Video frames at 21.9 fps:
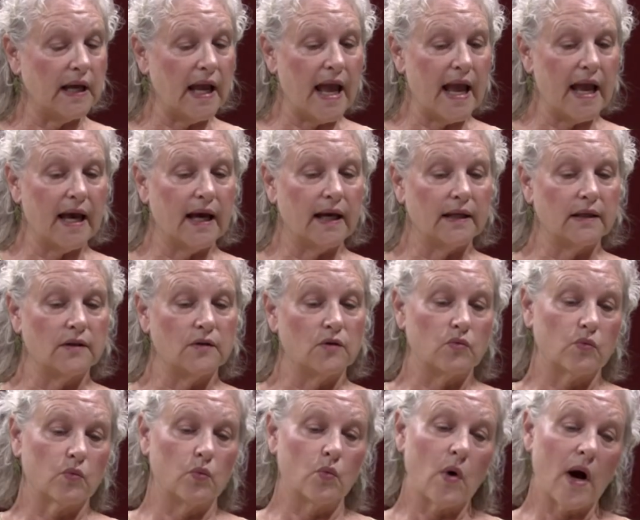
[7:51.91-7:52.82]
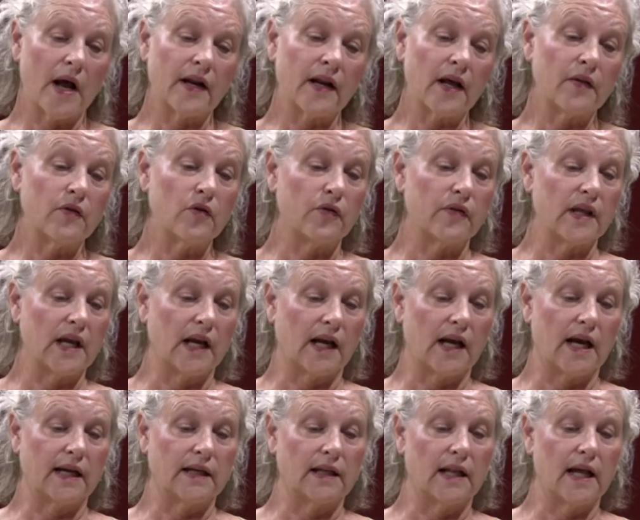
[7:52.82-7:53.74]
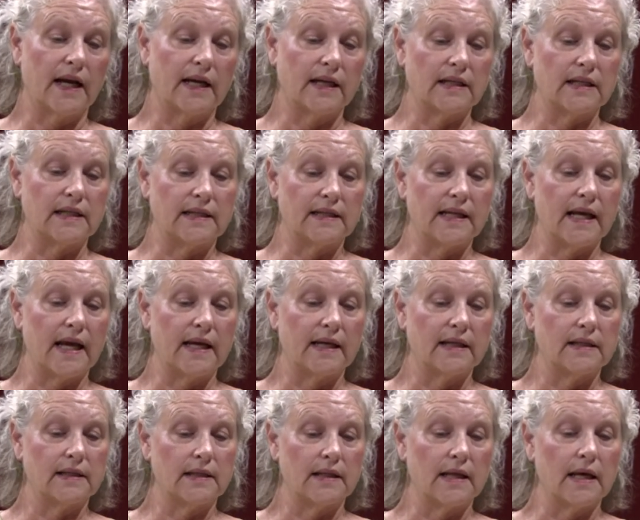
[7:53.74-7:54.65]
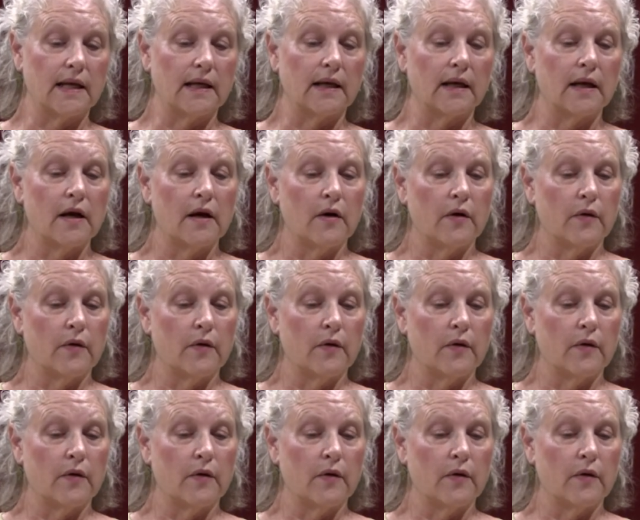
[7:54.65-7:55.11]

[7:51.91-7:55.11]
And one other thing I'd like to say is that